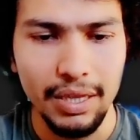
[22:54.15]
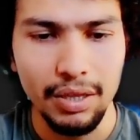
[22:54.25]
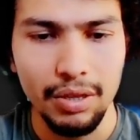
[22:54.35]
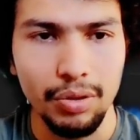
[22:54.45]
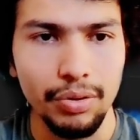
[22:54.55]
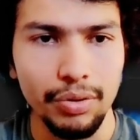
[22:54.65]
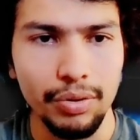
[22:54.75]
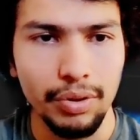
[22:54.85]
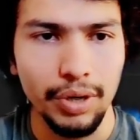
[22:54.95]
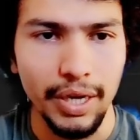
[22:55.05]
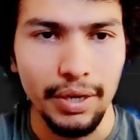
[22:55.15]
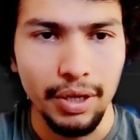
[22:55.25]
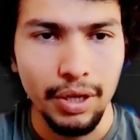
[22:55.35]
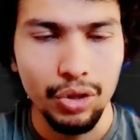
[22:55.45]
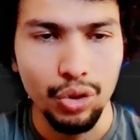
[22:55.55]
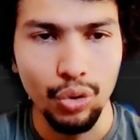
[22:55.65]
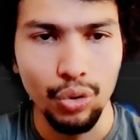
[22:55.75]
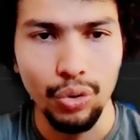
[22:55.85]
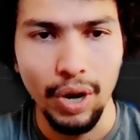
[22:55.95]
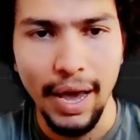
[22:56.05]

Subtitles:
So okay, so